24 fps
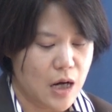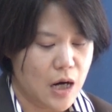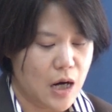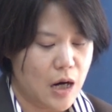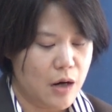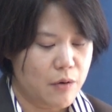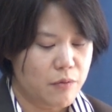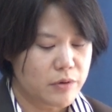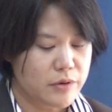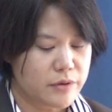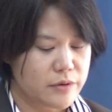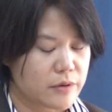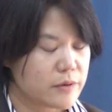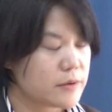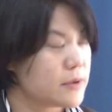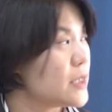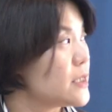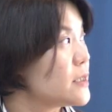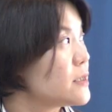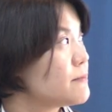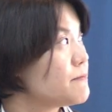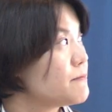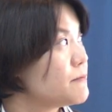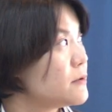Our
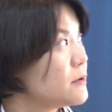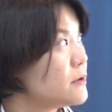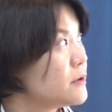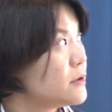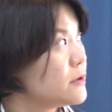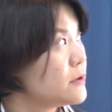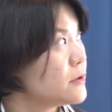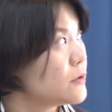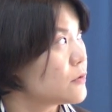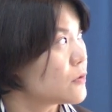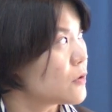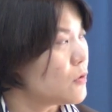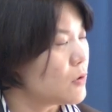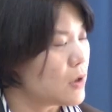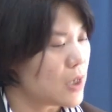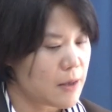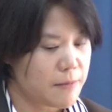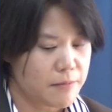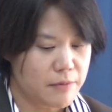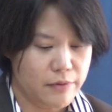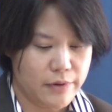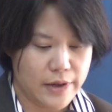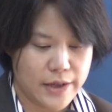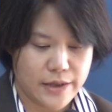successful
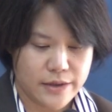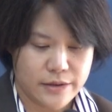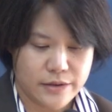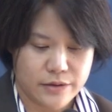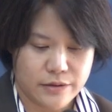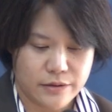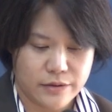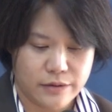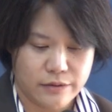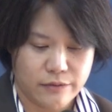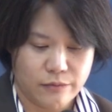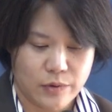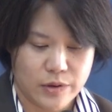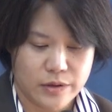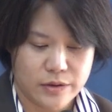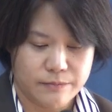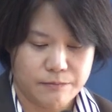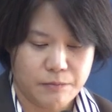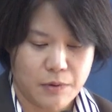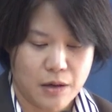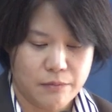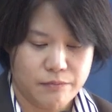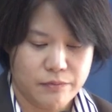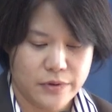collaboration was
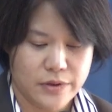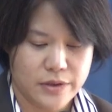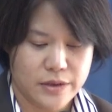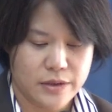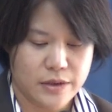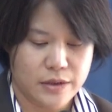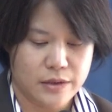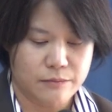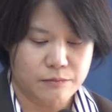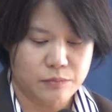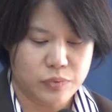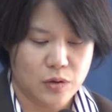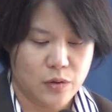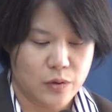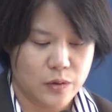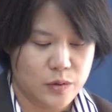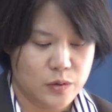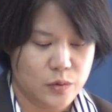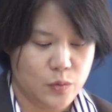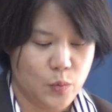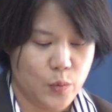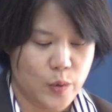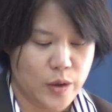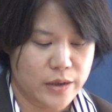published in
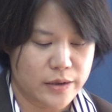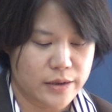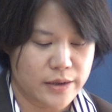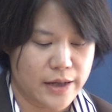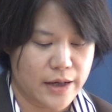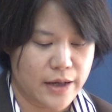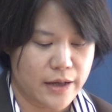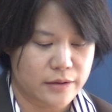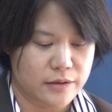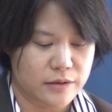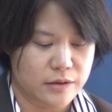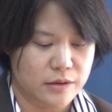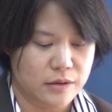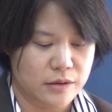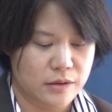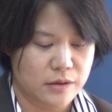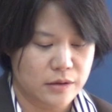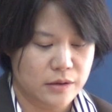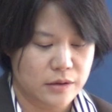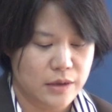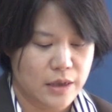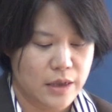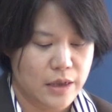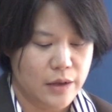PLOS ONE
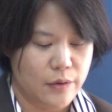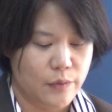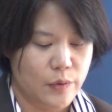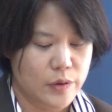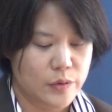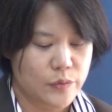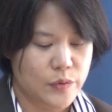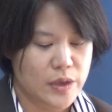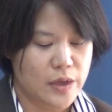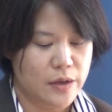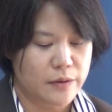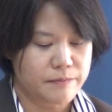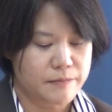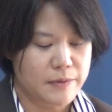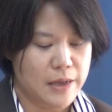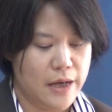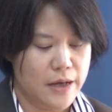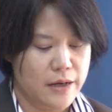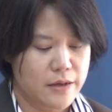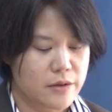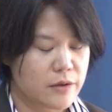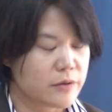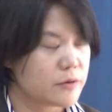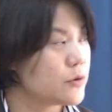article when we
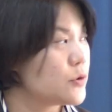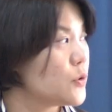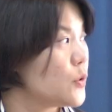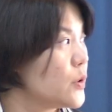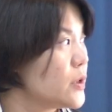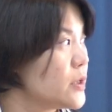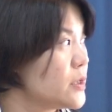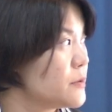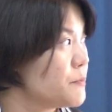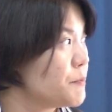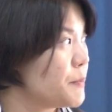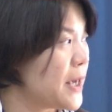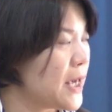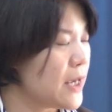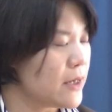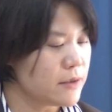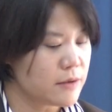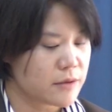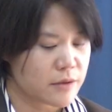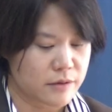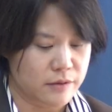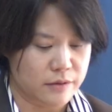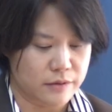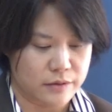obtained a joint
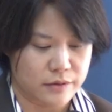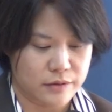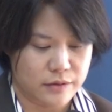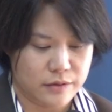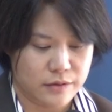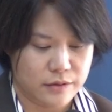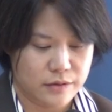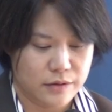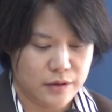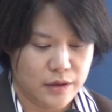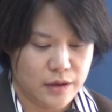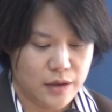patent.